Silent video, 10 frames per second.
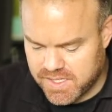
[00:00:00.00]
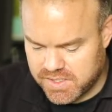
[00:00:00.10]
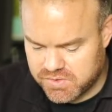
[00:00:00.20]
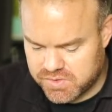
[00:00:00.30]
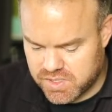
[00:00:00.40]

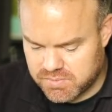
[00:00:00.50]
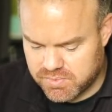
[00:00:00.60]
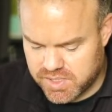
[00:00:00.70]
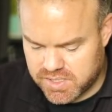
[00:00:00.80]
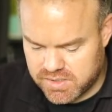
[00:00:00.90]
and you shall
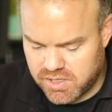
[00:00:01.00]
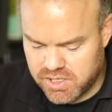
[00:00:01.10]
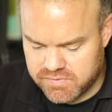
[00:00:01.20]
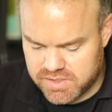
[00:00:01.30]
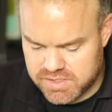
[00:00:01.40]
bring in the
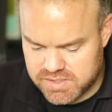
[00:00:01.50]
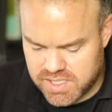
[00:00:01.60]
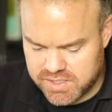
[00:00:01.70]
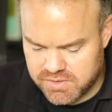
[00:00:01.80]
harvest, that